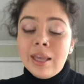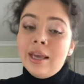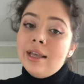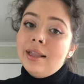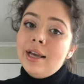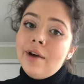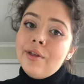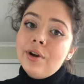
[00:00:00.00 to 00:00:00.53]

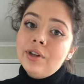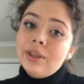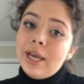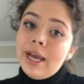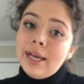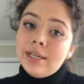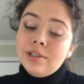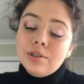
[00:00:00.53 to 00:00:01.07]
The other
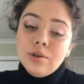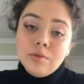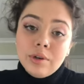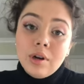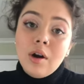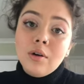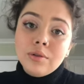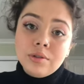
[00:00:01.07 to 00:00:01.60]
thing is you can
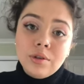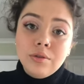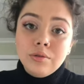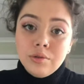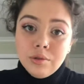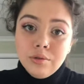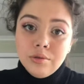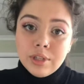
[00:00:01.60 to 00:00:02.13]
also
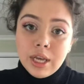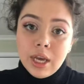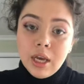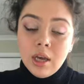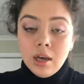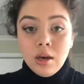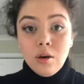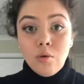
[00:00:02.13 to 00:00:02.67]
use it
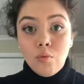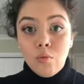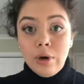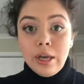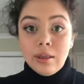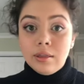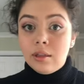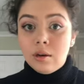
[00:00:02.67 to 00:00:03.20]

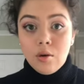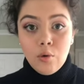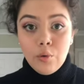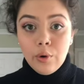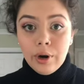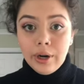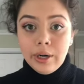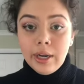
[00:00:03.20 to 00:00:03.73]
with the
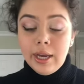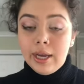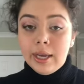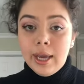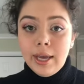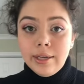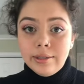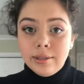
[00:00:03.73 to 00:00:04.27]
cord in
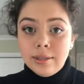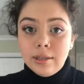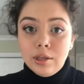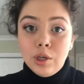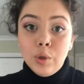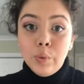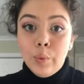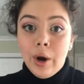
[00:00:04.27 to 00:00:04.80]
case
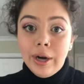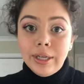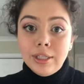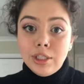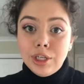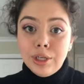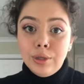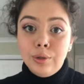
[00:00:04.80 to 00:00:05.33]
you wanted
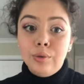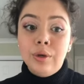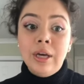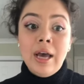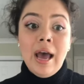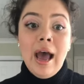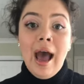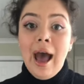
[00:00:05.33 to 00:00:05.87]
to
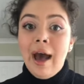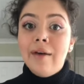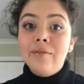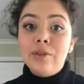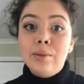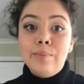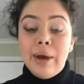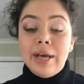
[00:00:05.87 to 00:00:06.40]
have
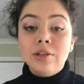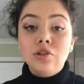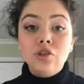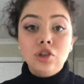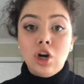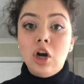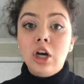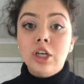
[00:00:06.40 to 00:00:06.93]
the best
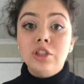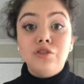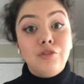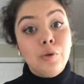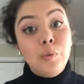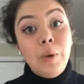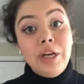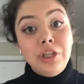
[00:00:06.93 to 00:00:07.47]
charge for
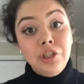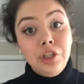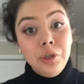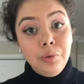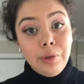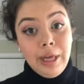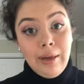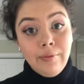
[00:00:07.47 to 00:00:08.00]
when you do
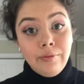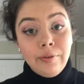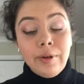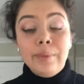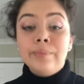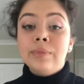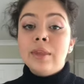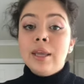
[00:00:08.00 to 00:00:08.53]
leave.
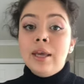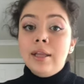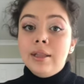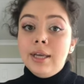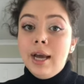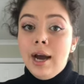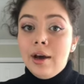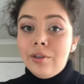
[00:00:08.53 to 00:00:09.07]

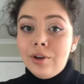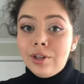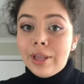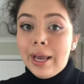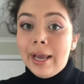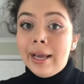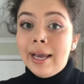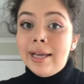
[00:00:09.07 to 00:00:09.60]
The other
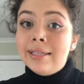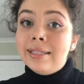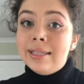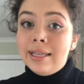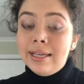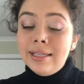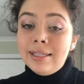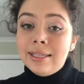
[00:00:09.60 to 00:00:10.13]
thing is
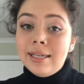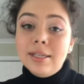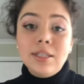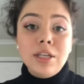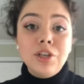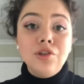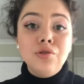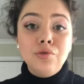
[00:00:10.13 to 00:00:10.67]
this is a
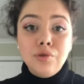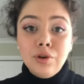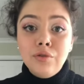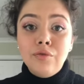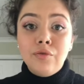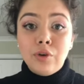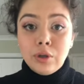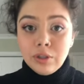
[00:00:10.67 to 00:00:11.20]

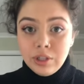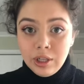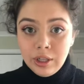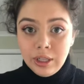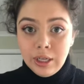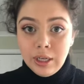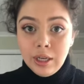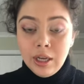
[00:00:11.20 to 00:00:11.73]

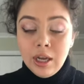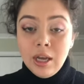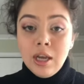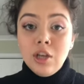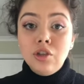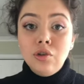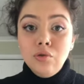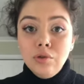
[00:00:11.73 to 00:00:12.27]
universally
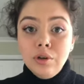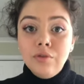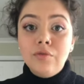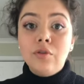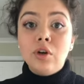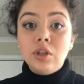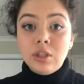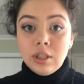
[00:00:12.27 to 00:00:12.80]

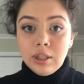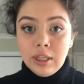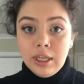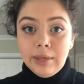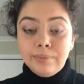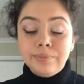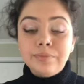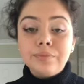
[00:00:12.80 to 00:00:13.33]
universally